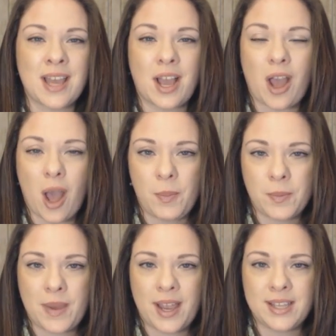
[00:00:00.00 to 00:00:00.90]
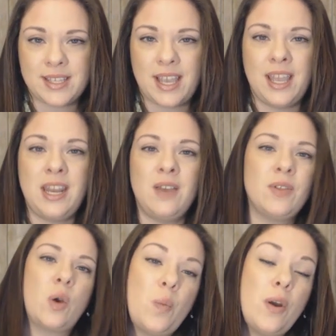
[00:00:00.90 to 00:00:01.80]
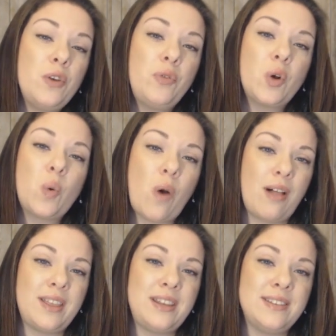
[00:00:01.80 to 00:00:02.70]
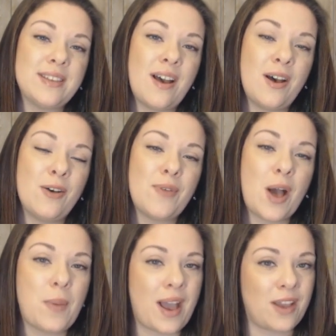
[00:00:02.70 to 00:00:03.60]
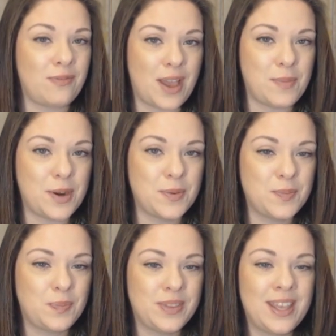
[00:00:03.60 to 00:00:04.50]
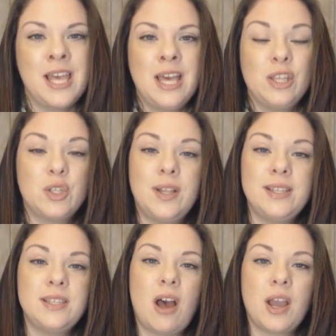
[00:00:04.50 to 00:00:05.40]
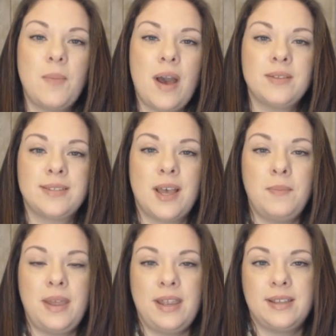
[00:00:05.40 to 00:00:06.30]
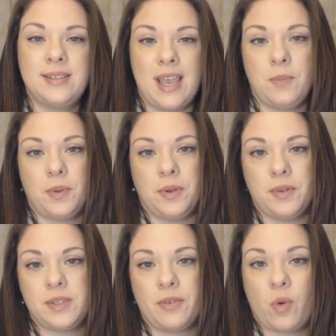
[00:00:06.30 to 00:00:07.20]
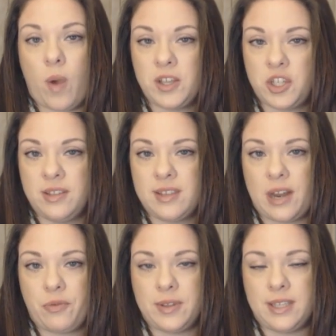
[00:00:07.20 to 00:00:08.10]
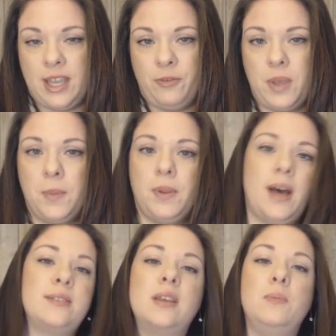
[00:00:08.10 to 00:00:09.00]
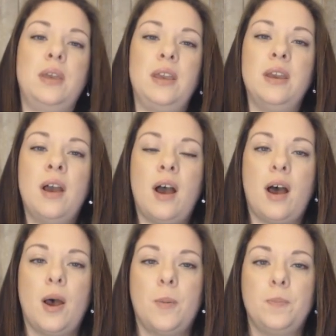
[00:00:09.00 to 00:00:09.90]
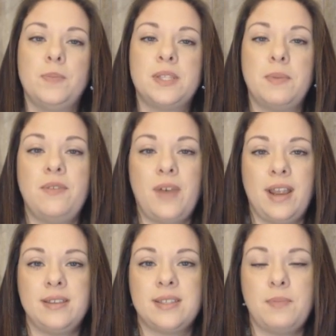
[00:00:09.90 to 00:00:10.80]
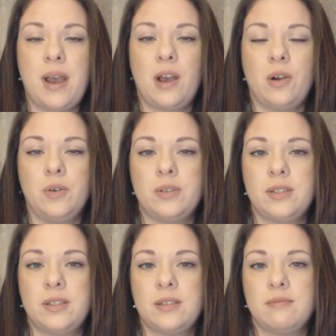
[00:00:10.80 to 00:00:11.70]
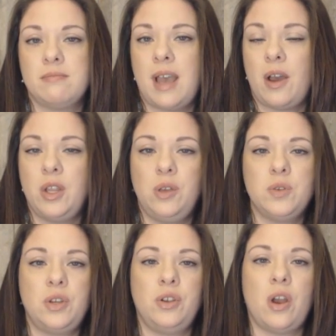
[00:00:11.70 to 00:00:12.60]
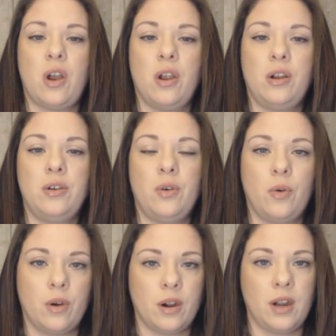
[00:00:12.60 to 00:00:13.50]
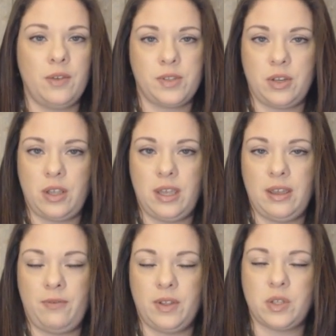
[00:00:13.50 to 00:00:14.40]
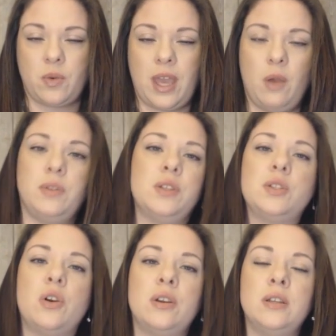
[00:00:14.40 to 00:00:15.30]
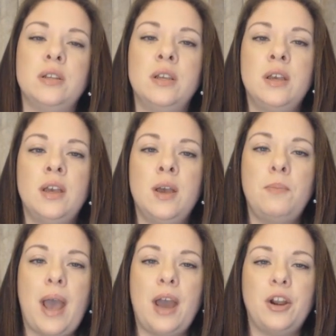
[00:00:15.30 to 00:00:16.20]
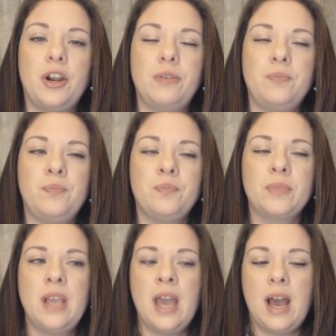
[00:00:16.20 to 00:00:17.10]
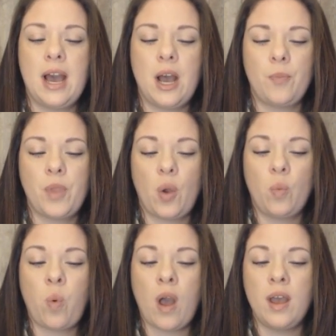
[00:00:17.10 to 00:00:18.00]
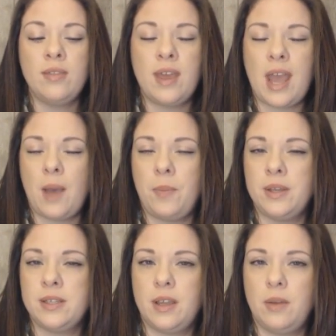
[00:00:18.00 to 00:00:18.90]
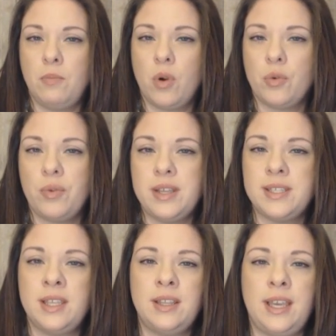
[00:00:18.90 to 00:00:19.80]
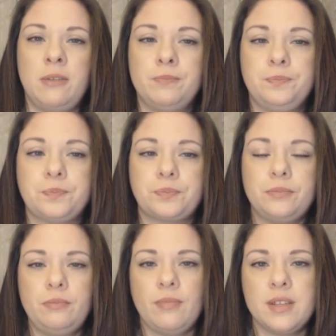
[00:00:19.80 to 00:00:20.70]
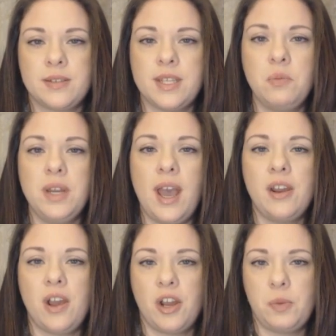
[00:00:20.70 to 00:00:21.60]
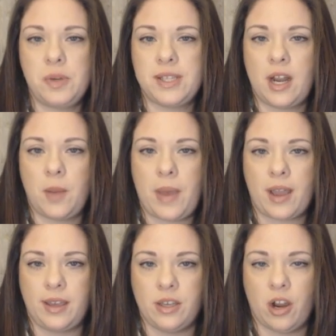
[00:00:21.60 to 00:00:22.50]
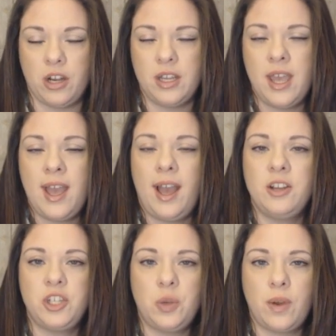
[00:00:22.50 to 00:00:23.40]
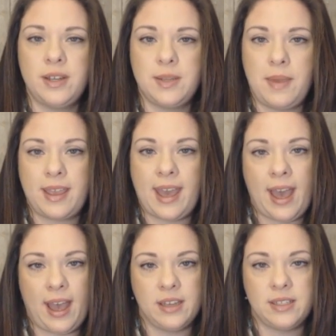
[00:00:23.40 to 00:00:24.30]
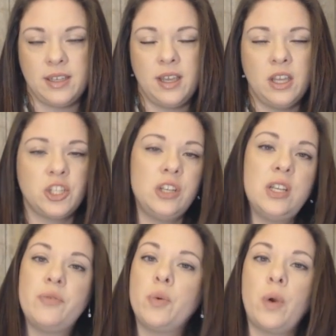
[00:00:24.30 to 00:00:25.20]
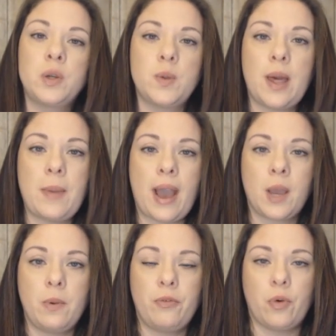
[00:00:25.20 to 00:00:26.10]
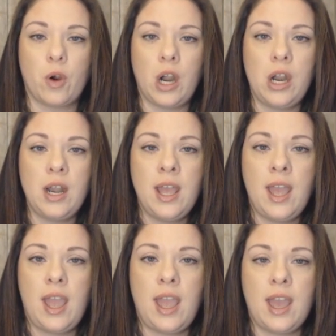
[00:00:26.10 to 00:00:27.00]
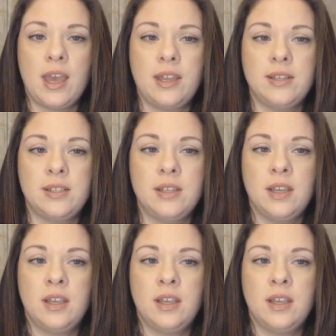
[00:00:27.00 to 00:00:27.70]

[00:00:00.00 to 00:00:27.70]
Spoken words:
not compromise any of the wonderful qualities of alpaca fiber. So let's talk about some examples of questions that I've received. People asking me some advice about how to use their yarn, or if it's okay with a certain pattern. One that happened more recently, someone had 100% alpaca yarn and she wanted to make a hat. She'd never worked with alpaca before, and